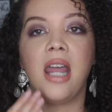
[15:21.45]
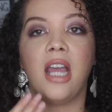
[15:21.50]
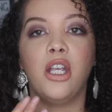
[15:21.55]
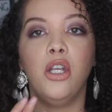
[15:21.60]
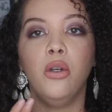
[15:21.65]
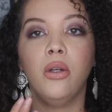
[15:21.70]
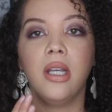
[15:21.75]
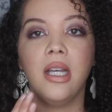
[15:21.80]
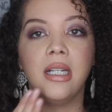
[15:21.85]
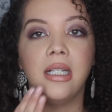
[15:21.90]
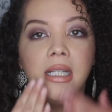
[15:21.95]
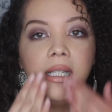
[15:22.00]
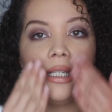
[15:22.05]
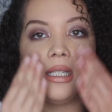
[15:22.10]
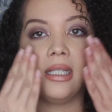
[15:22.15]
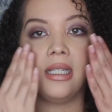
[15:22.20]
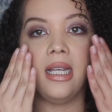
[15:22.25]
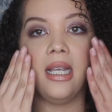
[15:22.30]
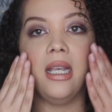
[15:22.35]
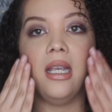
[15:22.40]
Like you can
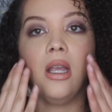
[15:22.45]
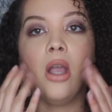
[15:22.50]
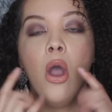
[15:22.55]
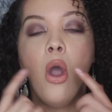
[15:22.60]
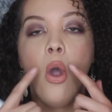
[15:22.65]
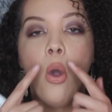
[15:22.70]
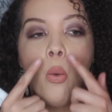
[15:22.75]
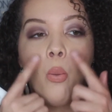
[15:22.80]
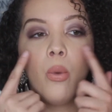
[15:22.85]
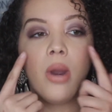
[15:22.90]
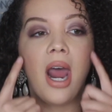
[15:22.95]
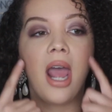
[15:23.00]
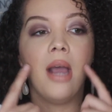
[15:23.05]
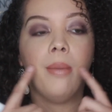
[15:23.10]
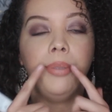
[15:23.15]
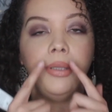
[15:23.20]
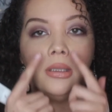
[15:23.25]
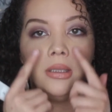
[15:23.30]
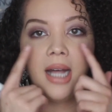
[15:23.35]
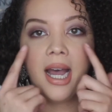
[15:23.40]
see when I
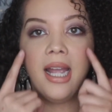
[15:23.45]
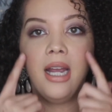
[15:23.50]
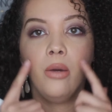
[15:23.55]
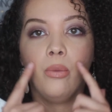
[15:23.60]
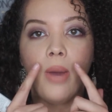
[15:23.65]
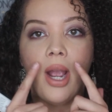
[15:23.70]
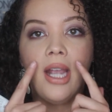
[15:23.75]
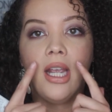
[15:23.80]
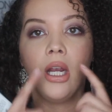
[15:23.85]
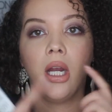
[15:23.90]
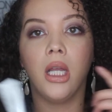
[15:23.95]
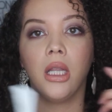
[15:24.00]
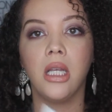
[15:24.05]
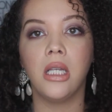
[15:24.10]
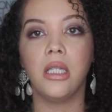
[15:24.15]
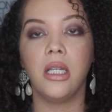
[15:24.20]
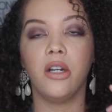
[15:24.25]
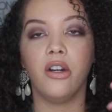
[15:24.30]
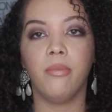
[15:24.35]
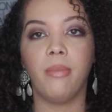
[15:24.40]
apply it right here in
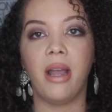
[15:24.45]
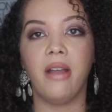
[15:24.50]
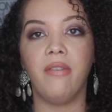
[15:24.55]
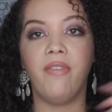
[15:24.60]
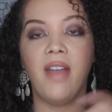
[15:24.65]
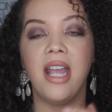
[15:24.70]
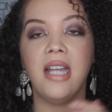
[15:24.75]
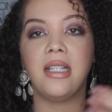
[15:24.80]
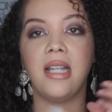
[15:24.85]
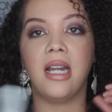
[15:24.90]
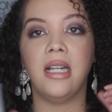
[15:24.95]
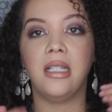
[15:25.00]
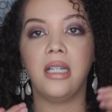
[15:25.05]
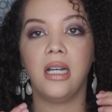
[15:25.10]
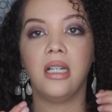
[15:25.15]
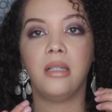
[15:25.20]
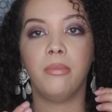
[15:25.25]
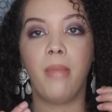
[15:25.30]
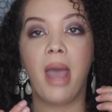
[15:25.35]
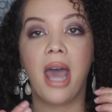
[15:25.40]
the center of my face that it
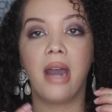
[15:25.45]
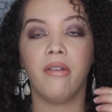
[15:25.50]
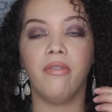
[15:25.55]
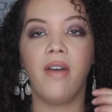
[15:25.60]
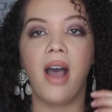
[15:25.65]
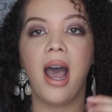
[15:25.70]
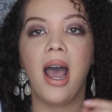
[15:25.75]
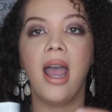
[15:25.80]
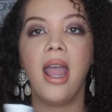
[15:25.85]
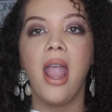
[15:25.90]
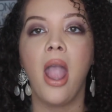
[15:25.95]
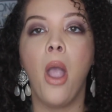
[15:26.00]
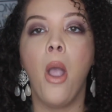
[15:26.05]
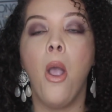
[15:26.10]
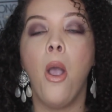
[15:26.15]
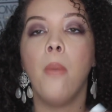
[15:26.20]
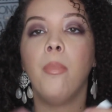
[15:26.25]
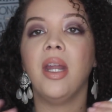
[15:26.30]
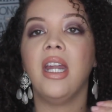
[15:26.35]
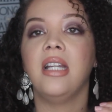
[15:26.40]
does mattify,
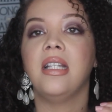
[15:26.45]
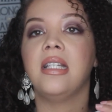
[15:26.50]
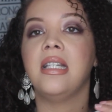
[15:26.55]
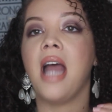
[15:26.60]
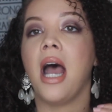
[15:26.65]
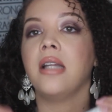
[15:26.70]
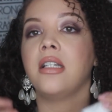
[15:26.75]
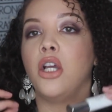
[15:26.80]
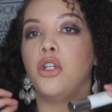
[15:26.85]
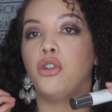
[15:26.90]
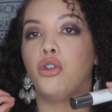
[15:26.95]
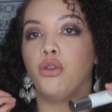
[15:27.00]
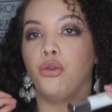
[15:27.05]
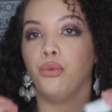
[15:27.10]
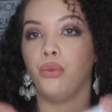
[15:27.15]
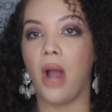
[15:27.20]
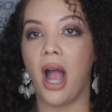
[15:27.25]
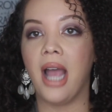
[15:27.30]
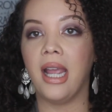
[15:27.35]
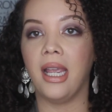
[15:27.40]
but it's not
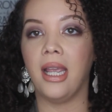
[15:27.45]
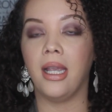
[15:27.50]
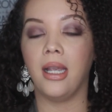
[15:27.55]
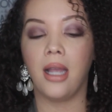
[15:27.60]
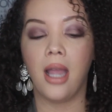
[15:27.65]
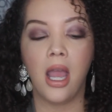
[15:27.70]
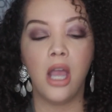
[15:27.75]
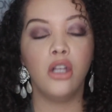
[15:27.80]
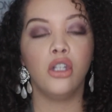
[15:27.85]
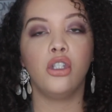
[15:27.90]
drying.